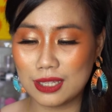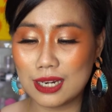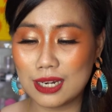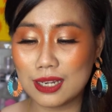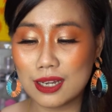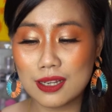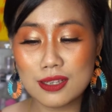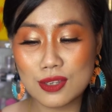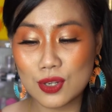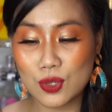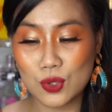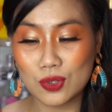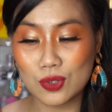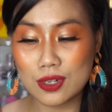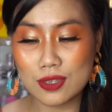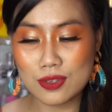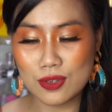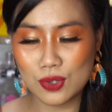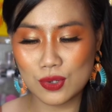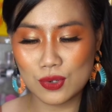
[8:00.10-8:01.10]
Talagang secure
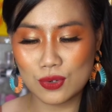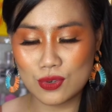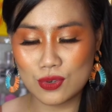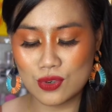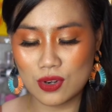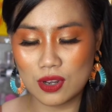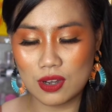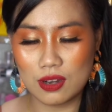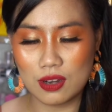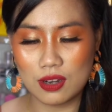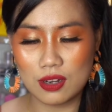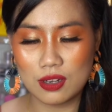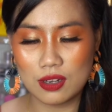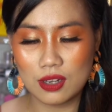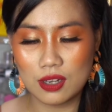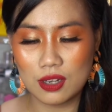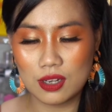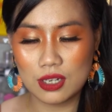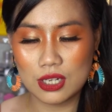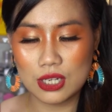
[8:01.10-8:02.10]
na secure ka. Good
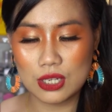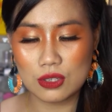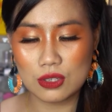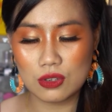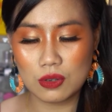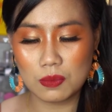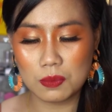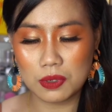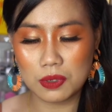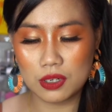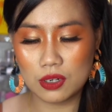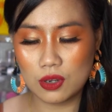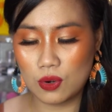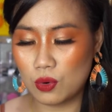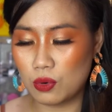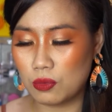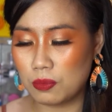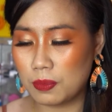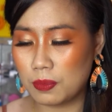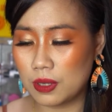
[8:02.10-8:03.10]
job! So I'm gonna
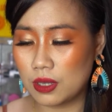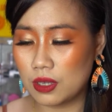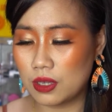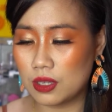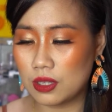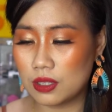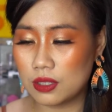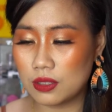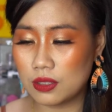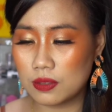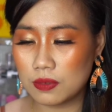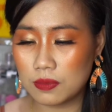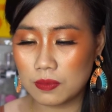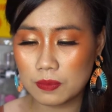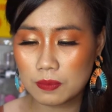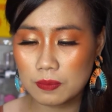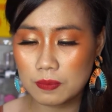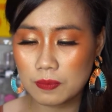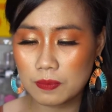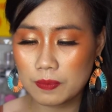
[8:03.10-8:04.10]
open
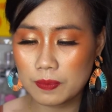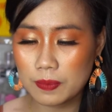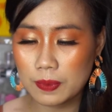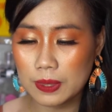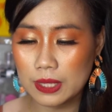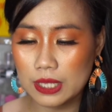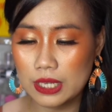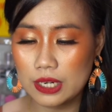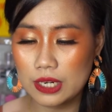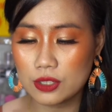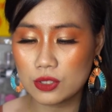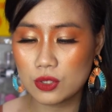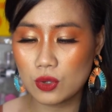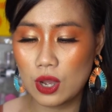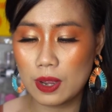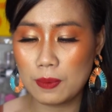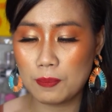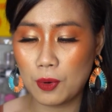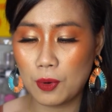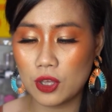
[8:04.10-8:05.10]
here. So
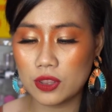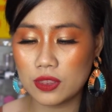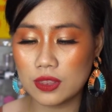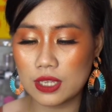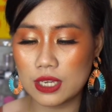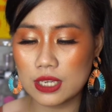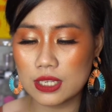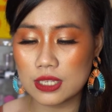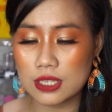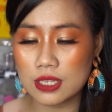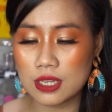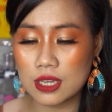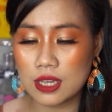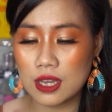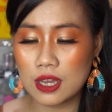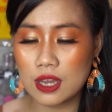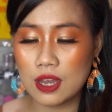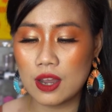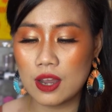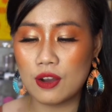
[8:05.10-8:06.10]
I bought this
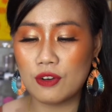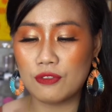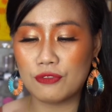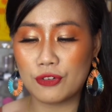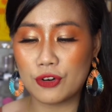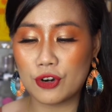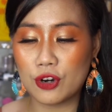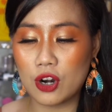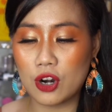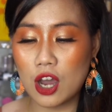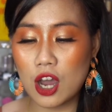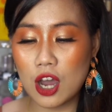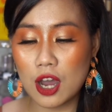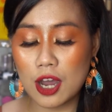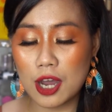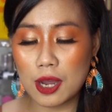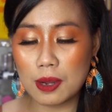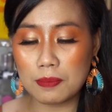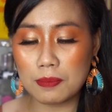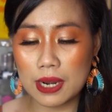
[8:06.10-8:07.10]

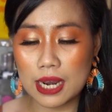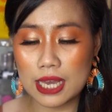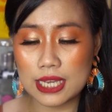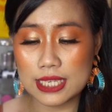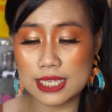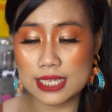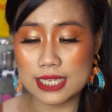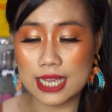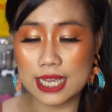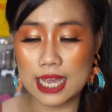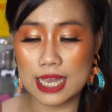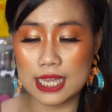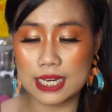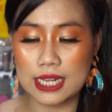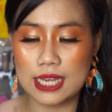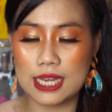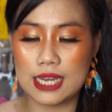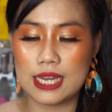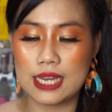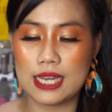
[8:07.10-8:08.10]
from
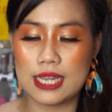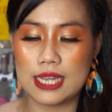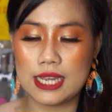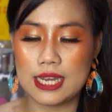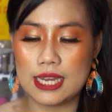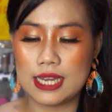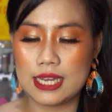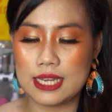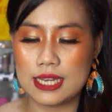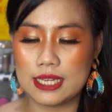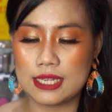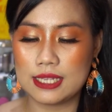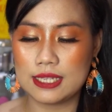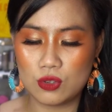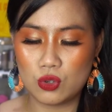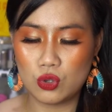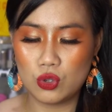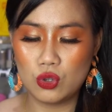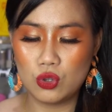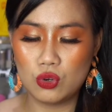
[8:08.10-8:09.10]
Lazada. Ayan.
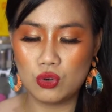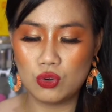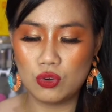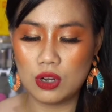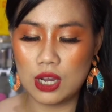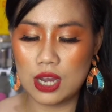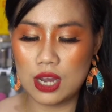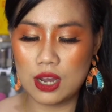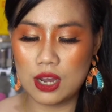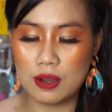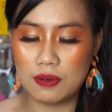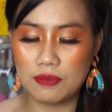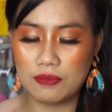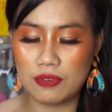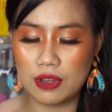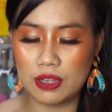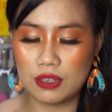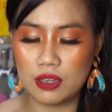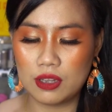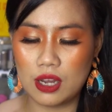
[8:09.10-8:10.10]
So yung
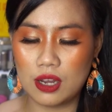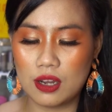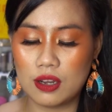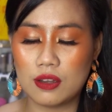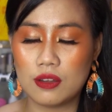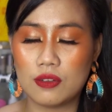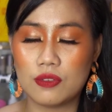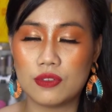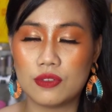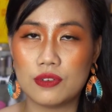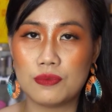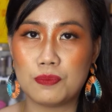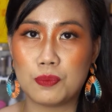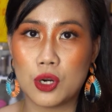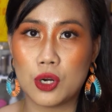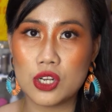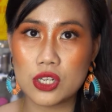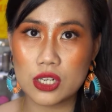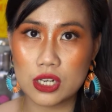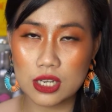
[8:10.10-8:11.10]
the
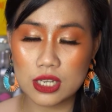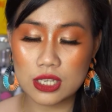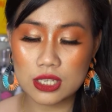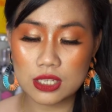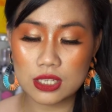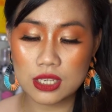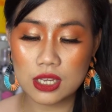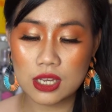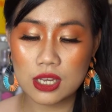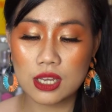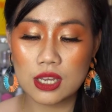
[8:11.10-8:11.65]
brushes